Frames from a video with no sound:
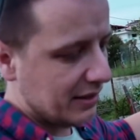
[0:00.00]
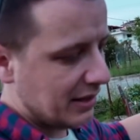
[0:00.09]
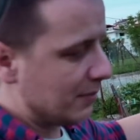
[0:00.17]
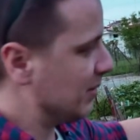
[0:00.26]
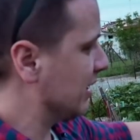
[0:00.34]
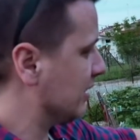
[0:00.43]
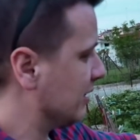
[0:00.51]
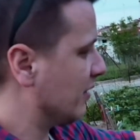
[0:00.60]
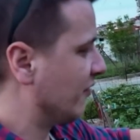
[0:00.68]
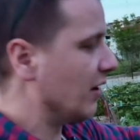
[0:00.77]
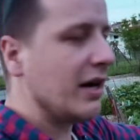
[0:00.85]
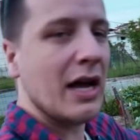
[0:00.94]
It can be
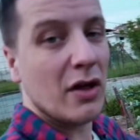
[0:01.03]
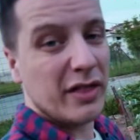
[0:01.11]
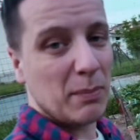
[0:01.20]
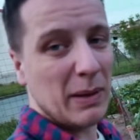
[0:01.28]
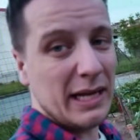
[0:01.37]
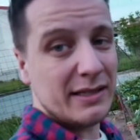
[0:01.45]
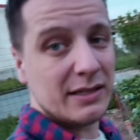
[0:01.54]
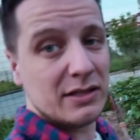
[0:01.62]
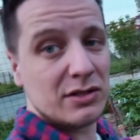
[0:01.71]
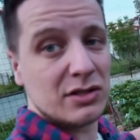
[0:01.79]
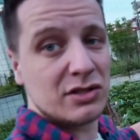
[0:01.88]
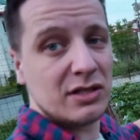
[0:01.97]
a very healthy plant and
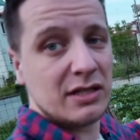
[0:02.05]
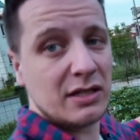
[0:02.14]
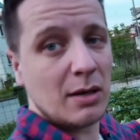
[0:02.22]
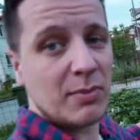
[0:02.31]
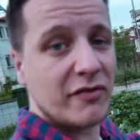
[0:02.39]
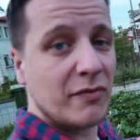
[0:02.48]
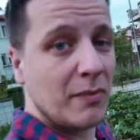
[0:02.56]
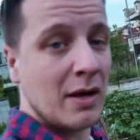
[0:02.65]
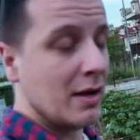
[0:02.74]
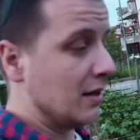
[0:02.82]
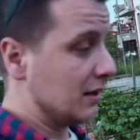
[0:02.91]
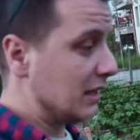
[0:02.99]
you just see a couple of
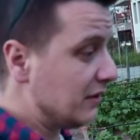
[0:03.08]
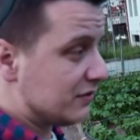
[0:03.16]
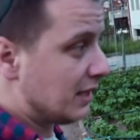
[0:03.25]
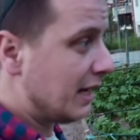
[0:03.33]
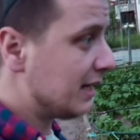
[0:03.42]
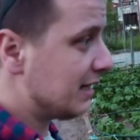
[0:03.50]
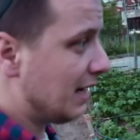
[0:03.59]
leaves hang